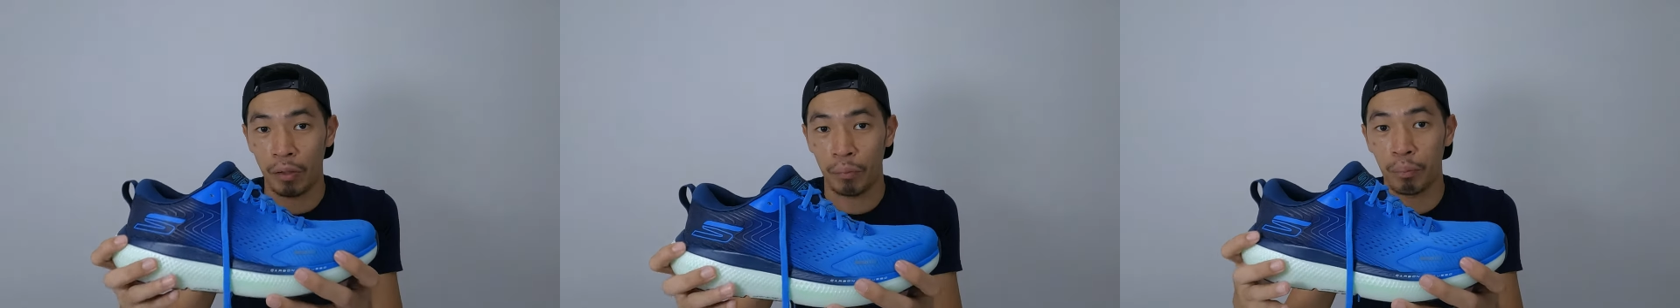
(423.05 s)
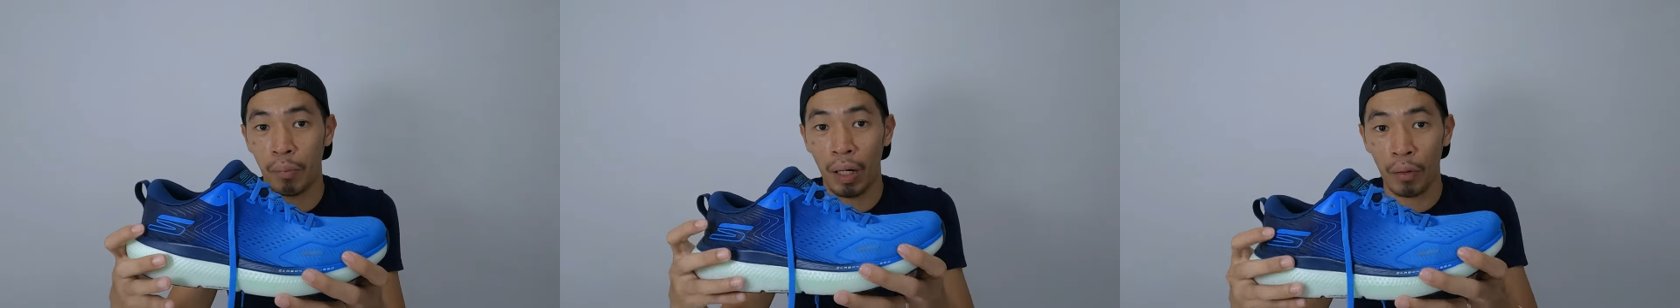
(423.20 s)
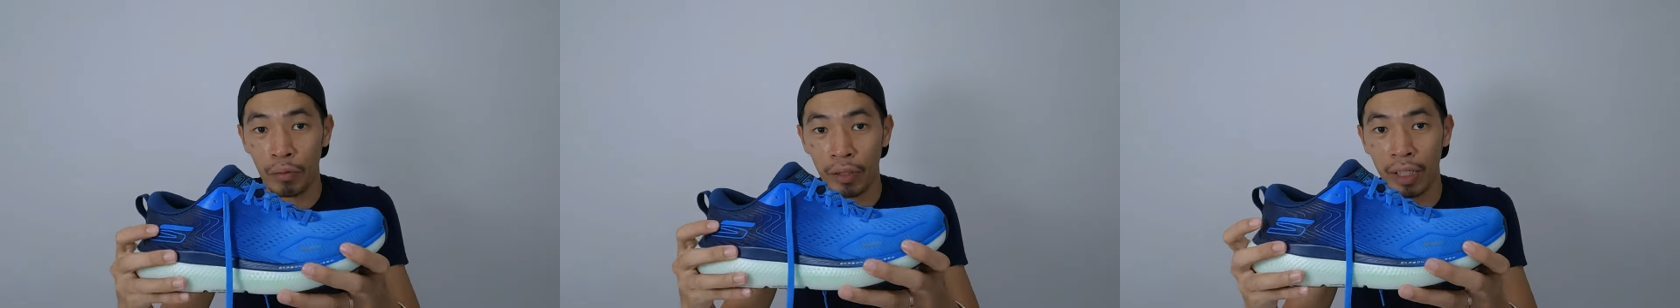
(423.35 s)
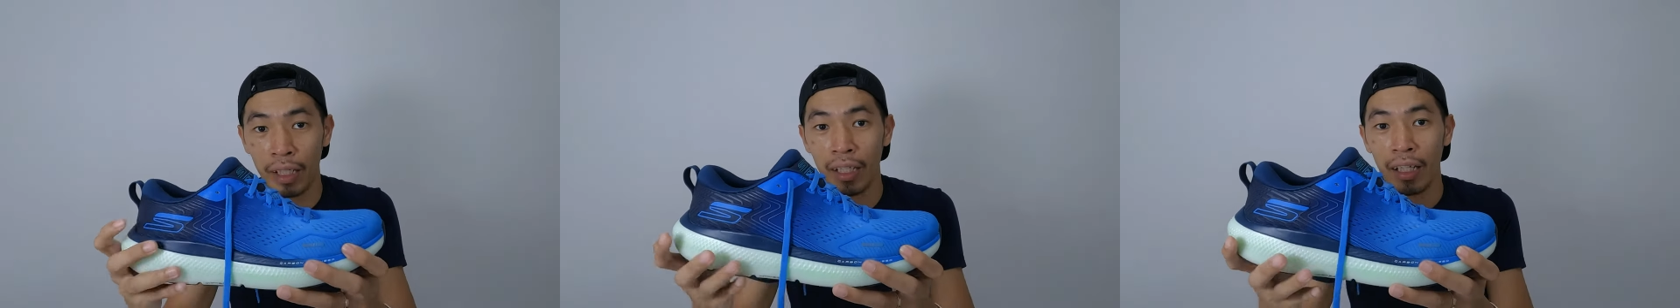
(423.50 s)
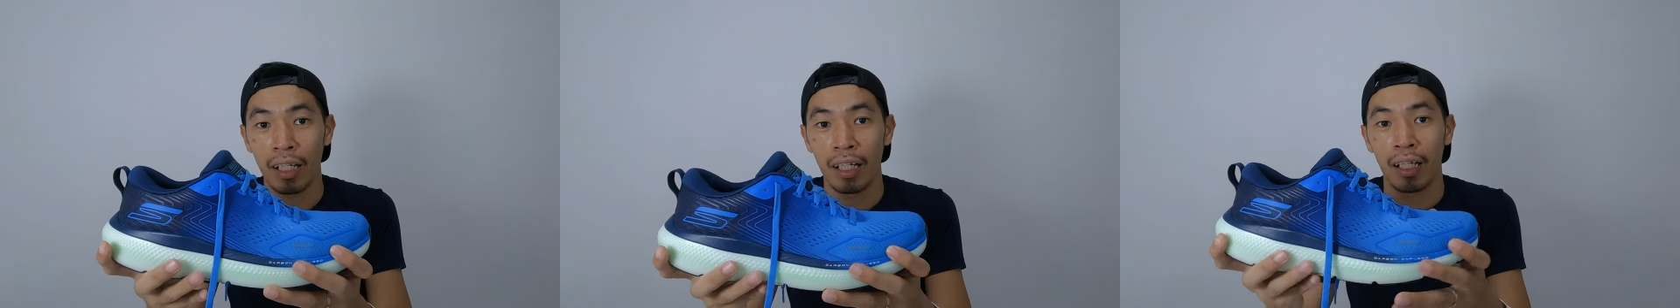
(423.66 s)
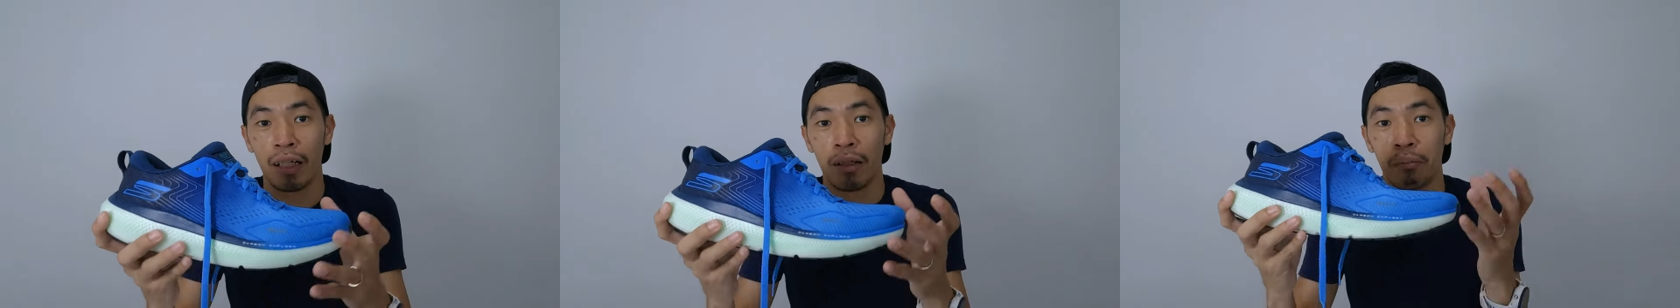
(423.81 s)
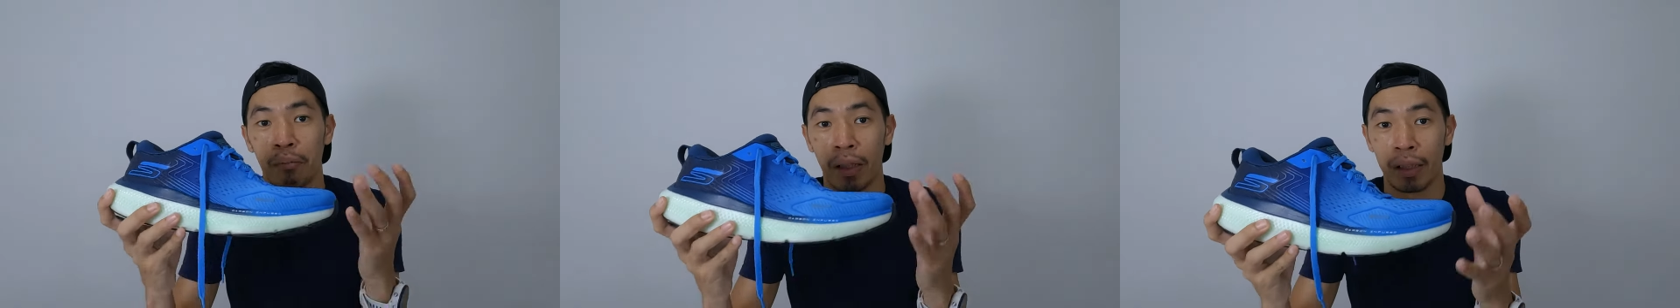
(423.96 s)

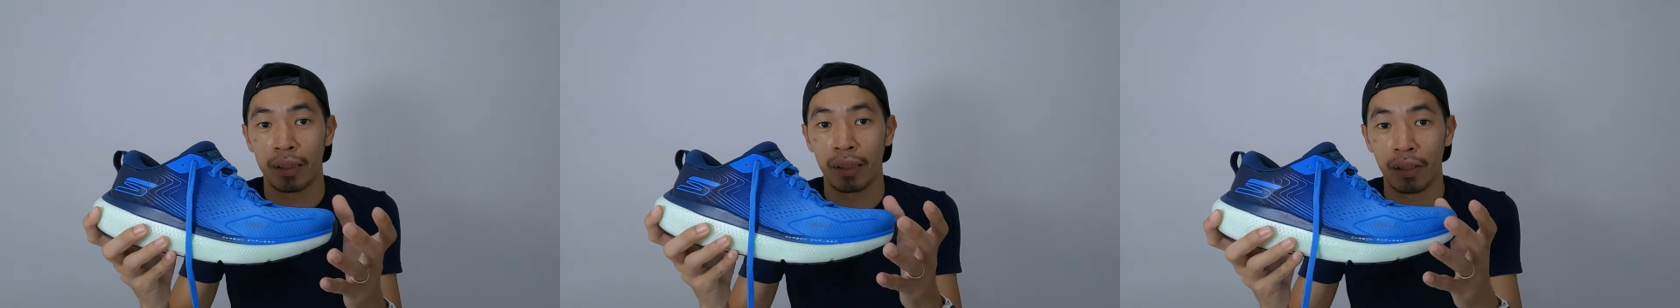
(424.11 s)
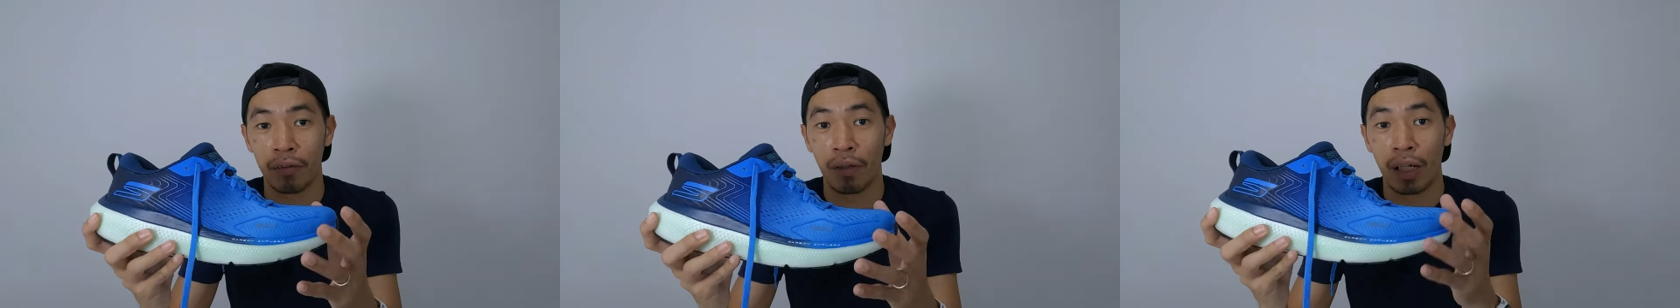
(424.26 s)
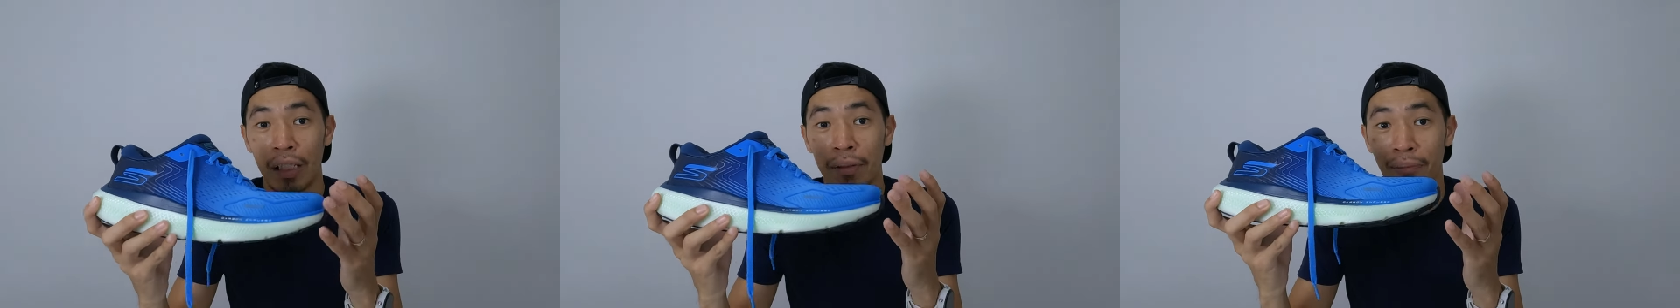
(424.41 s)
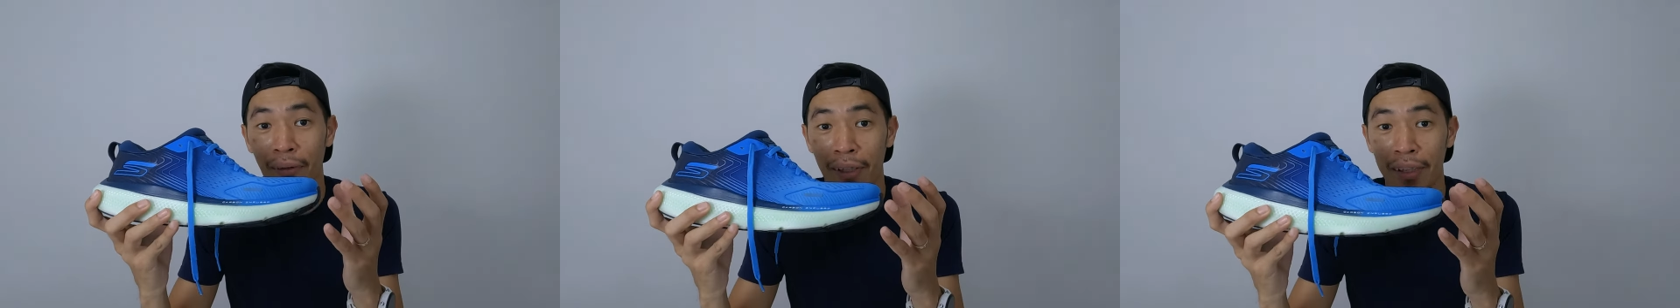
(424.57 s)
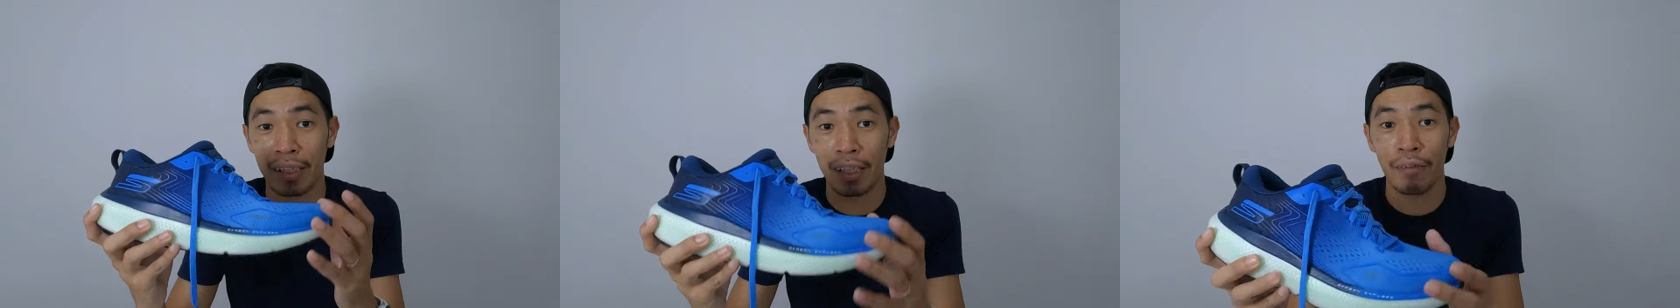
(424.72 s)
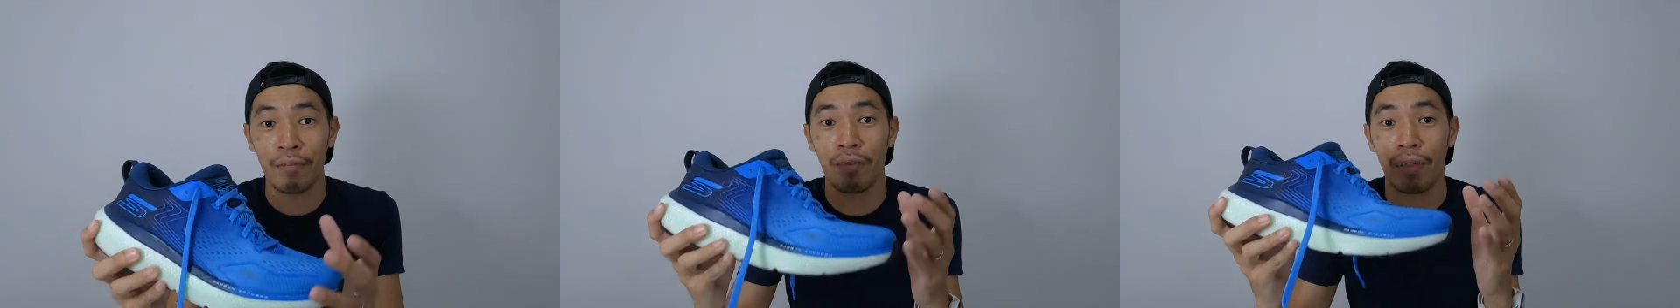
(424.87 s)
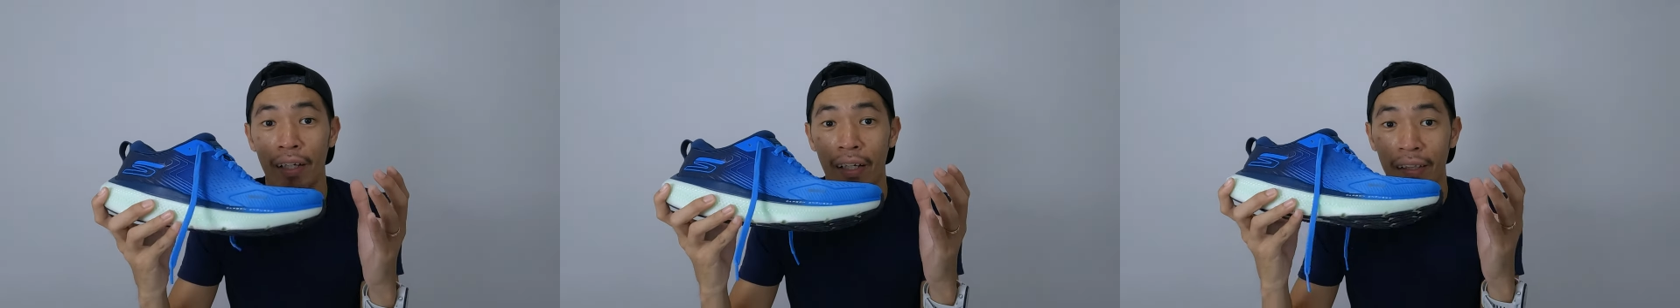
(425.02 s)
bulky, but the
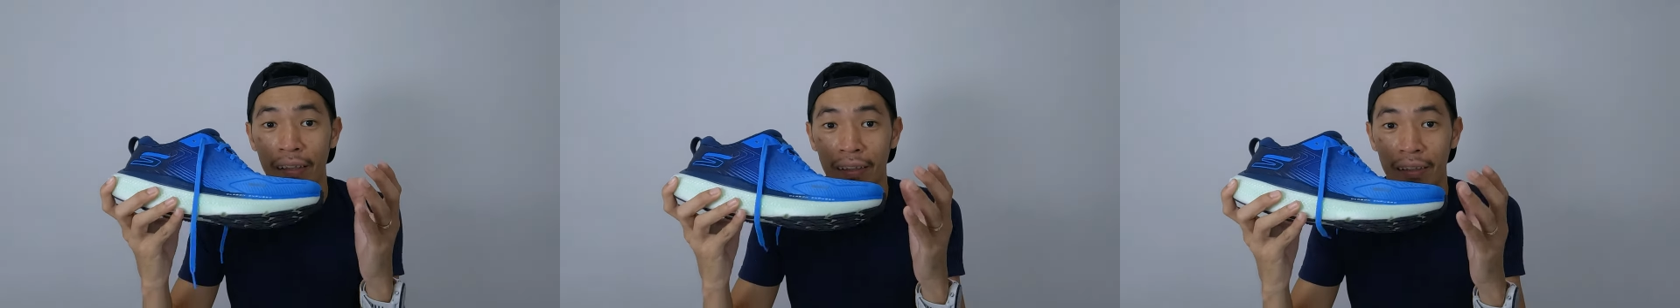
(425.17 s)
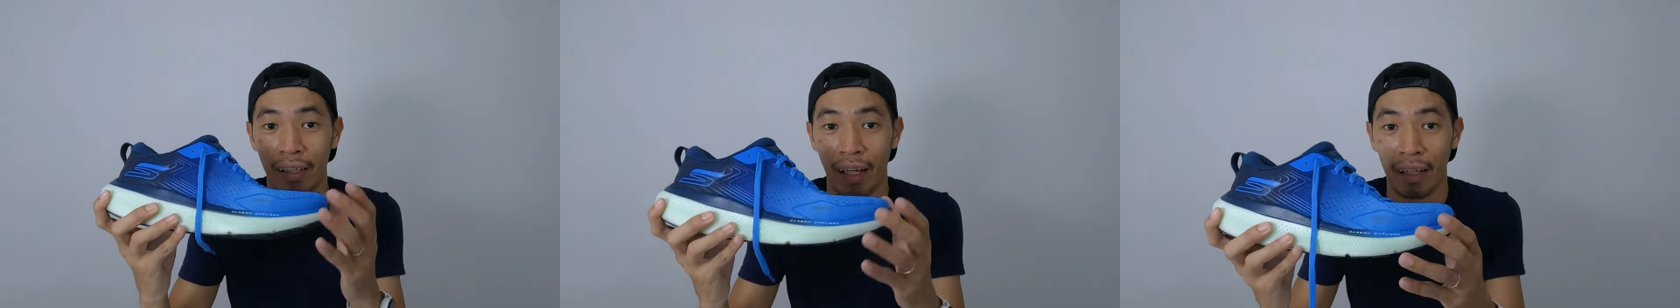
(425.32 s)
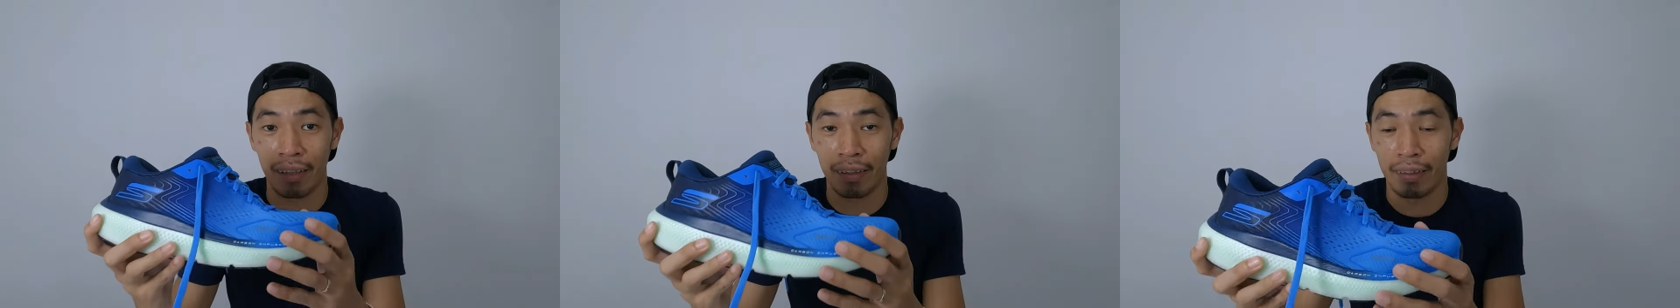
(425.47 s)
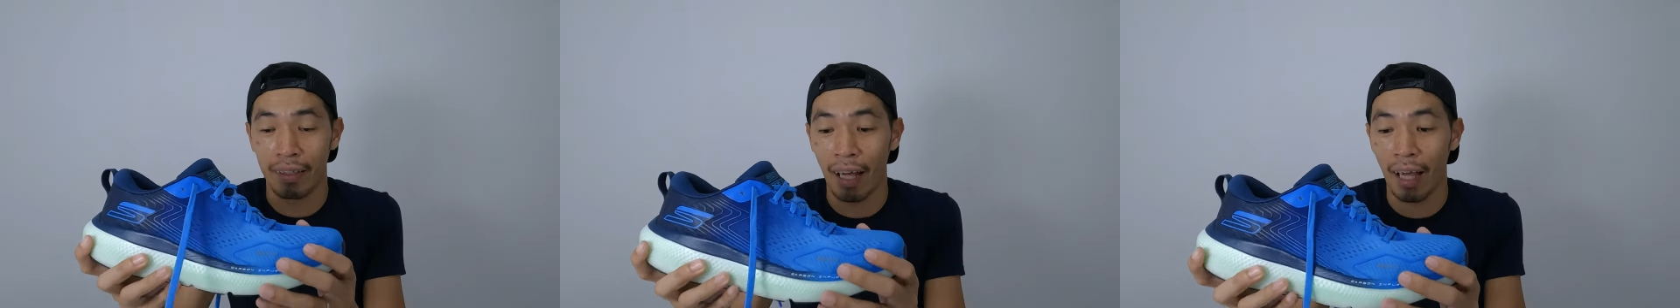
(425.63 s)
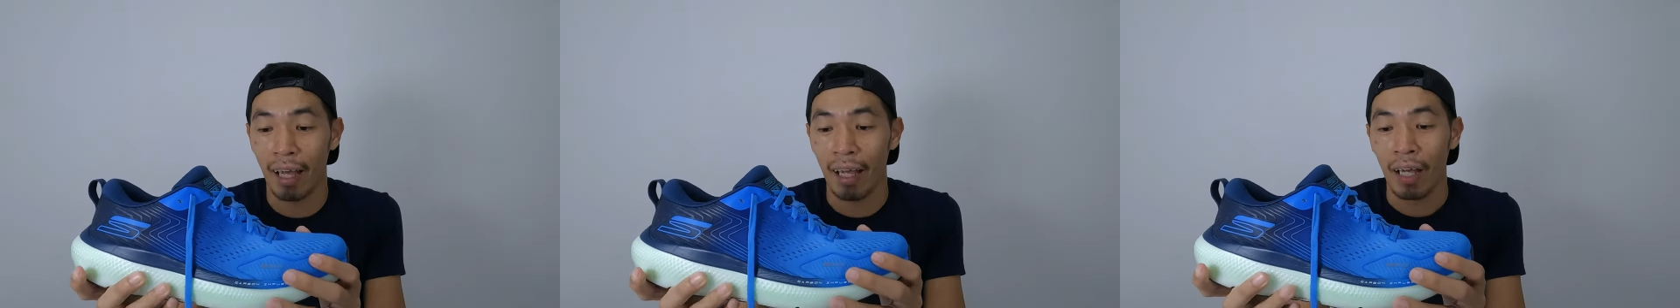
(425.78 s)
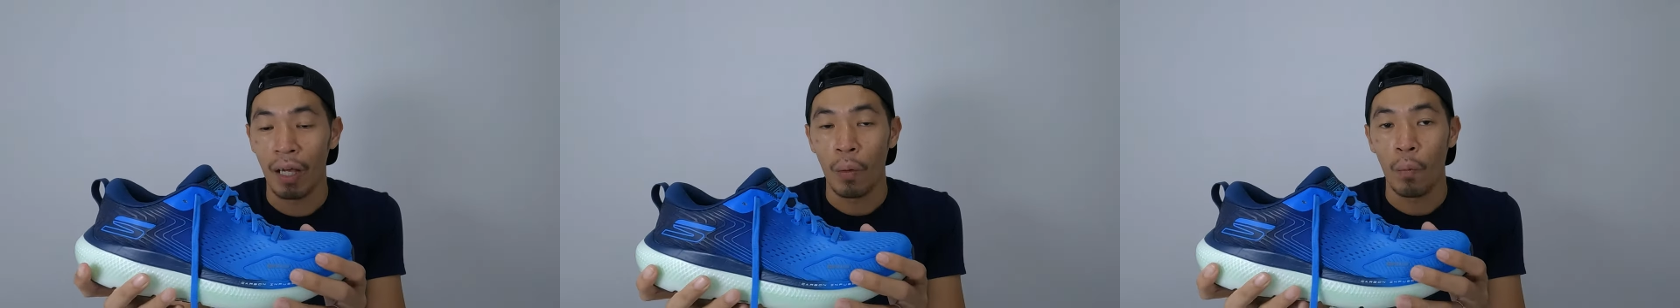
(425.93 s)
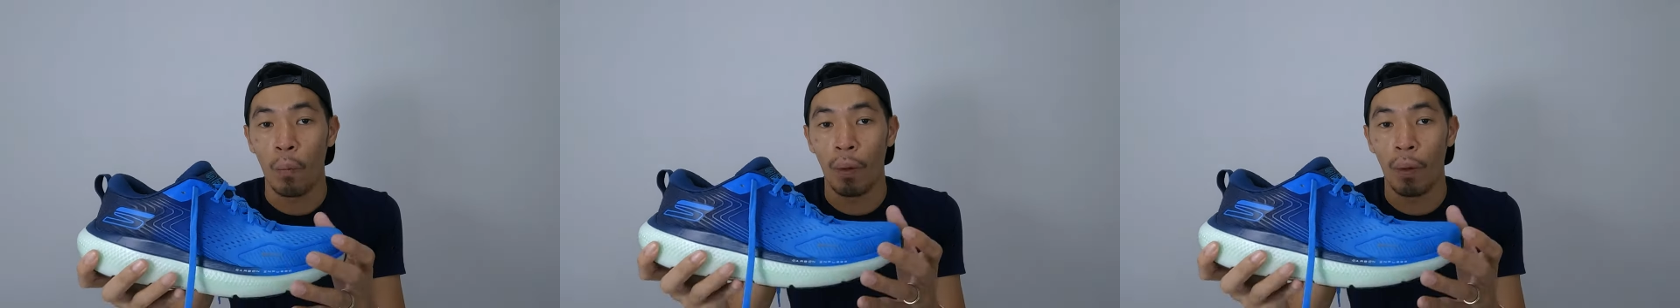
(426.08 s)
responsive is at there.